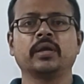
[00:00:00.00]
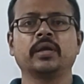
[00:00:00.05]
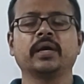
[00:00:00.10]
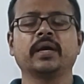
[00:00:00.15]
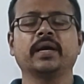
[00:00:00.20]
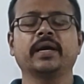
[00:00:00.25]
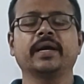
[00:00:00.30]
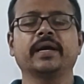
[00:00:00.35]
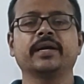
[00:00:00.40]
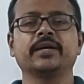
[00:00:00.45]

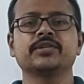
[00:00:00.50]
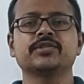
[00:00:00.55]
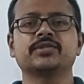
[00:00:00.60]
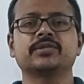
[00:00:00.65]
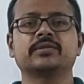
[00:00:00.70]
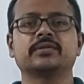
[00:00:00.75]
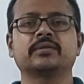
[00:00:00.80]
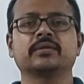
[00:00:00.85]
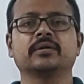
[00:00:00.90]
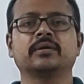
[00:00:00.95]
Yeah, hi
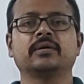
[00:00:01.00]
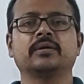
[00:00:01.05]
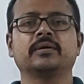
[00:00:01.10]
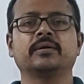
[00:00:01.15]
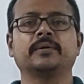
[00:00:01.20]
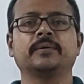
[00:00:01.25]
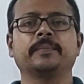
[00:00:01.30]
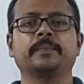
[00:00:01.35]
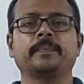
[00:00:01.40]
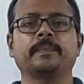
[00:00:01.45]
guys.
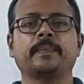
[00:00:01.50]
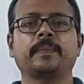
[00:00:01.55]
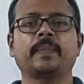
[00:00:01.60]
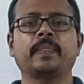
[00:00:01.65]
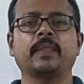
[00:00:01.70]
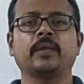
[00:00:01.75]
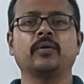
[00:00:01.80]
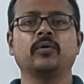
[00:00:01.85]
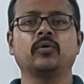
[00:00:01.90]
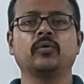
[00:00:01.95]

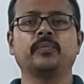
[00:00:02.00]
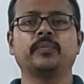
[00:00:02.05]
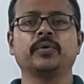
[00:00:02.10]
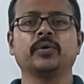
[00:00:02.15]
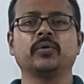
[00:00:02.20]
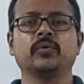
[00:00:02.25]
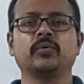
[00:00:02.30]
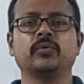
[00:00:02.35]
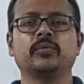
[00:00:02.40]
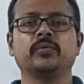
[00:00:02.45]
Hope
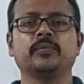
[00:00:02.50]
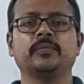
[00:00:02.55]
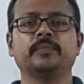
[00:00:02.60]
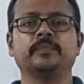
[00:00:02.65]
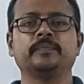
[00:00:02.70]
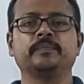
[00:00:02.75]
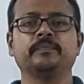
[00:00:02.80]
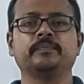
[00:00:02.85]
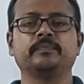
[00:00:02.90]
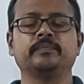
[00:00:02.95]
you
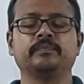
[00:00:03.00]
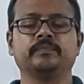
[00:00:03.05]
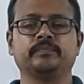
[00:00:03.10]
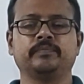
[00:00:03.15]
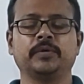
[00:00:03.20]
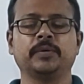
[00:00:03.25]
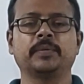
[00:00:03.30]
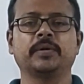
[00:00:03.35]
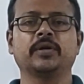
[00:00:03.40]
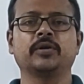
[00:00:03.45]

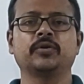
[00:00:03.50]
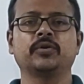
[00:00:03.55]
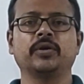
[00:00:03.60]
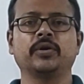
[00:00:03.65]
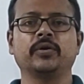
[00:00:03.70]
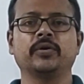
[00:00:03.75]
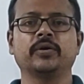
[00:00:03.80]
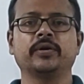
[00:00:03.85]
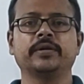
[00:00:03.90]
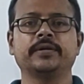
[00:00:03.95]
people are
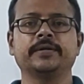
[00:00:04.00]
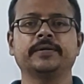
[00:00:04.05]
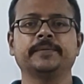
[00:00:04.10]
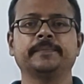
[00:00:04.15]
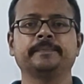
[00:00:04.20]
doing good.